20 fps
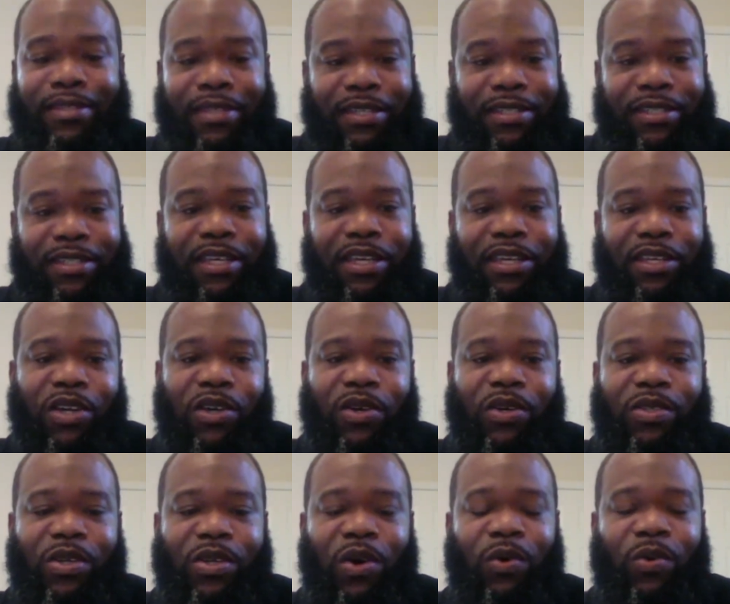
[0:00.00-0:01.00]
16
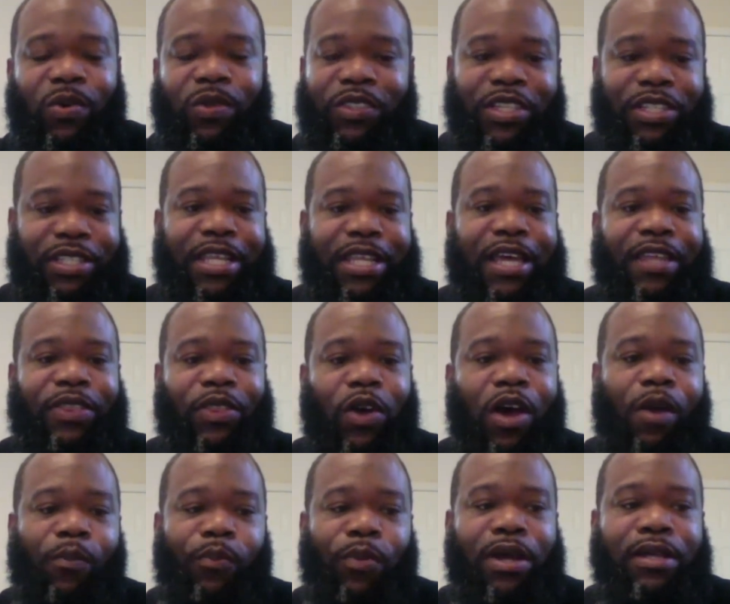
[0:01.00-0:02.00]
years old. Just that
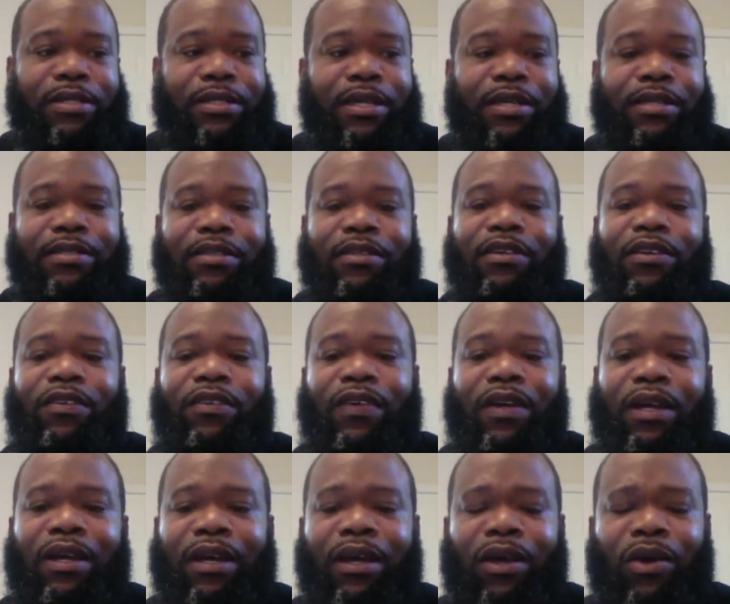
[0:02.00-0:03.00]
thought process of
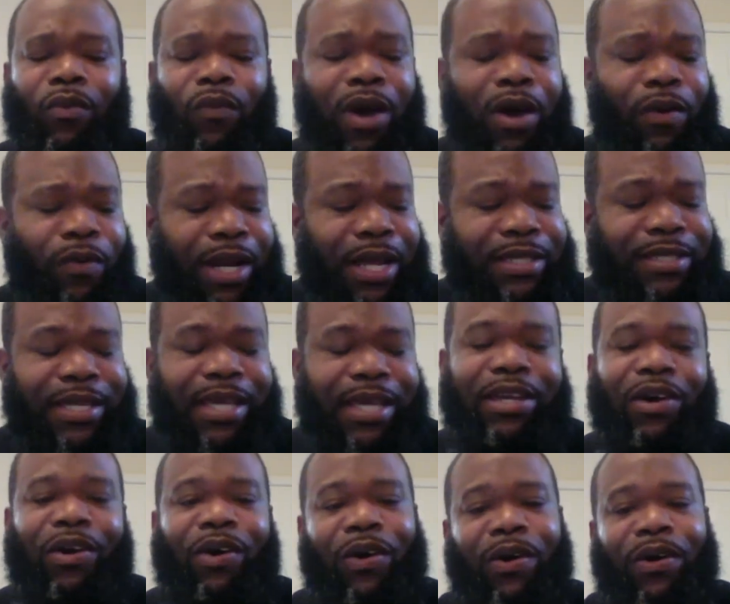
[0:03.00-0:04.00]
why would I
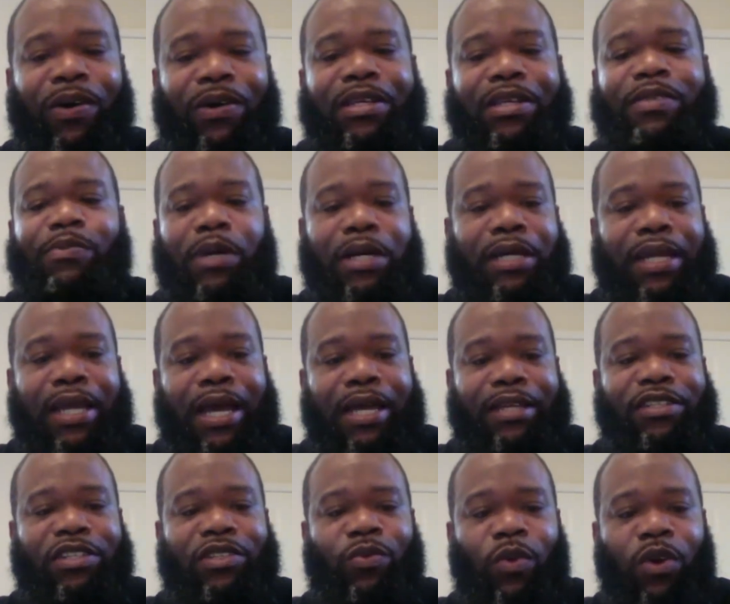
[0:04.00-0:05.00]
take all this money I
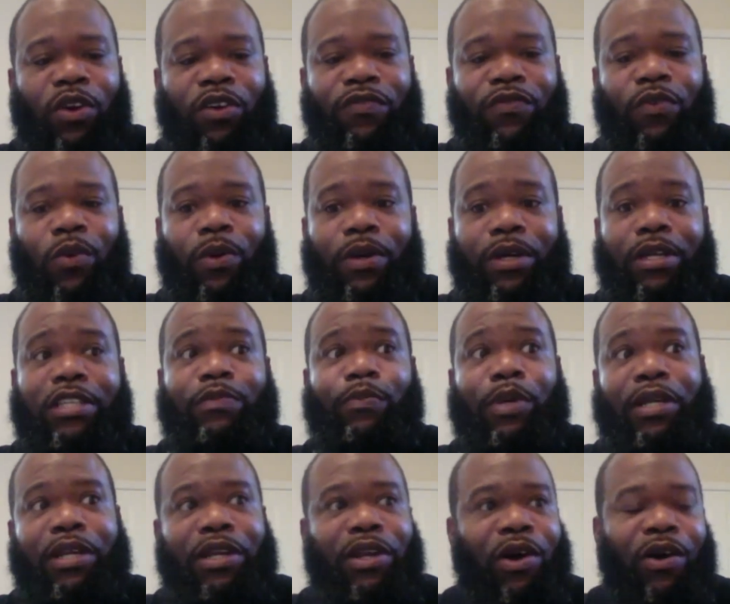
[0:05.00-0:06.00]
just worked for and
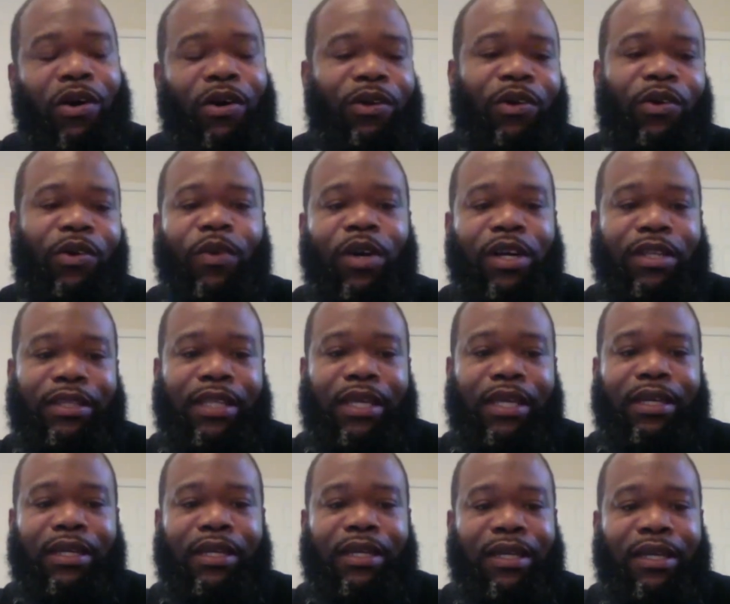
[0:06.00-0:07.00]
spend it all on one
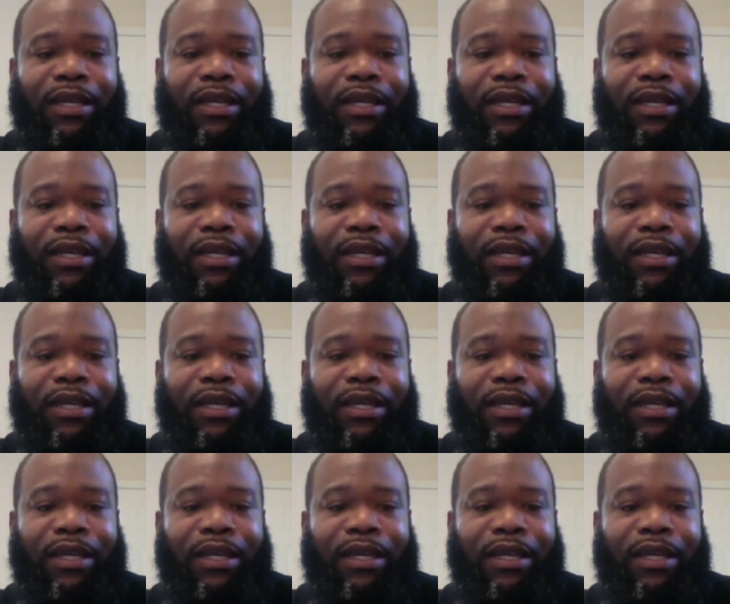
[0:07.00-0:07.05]
thing?